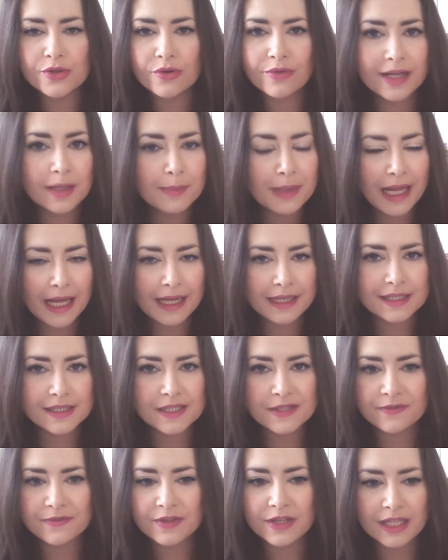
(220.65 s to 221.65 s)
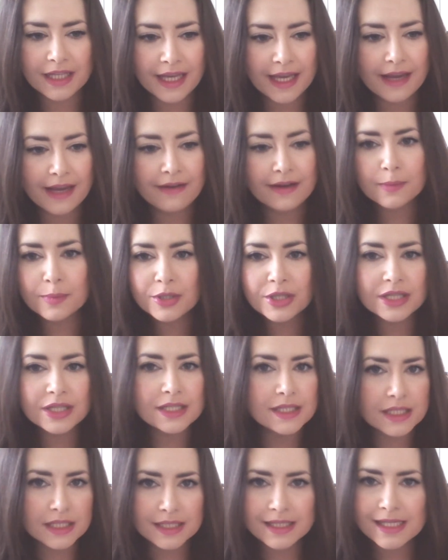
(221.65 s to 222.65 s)
any planners for the year, anybody that
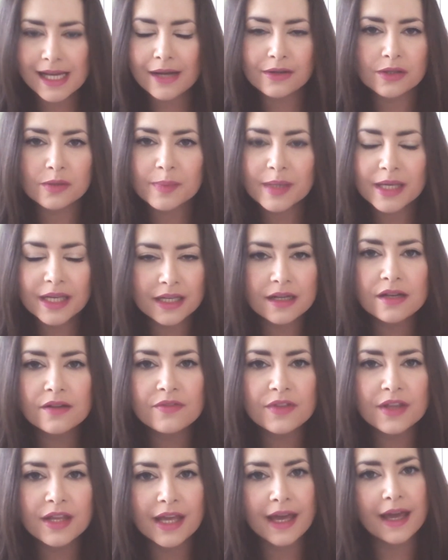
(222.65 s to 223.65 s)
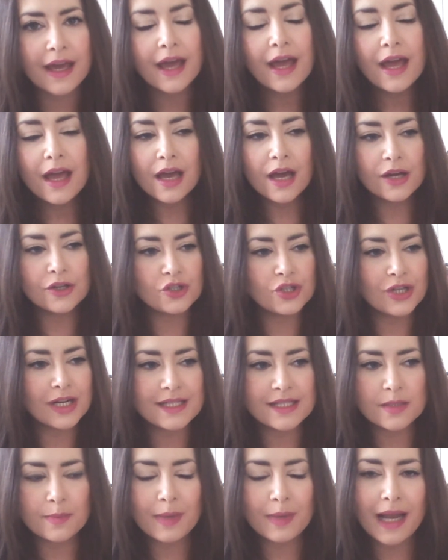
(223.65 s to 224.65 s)
sits down at the beginning of the year and
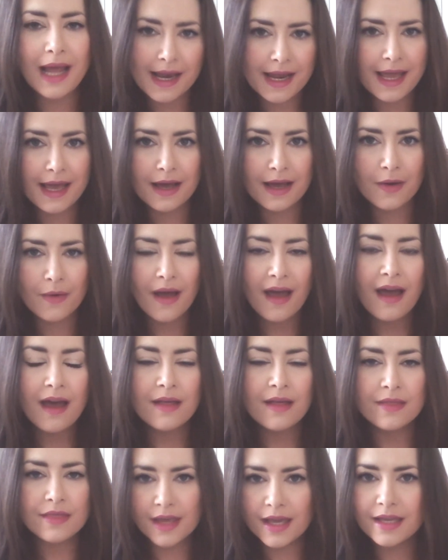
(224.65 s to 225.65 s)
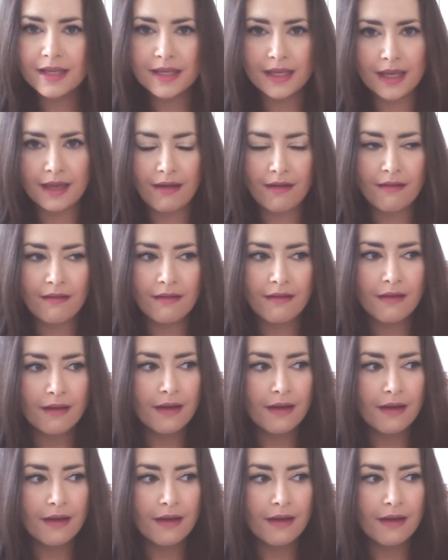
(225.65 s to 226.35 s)
tries to plan out their year,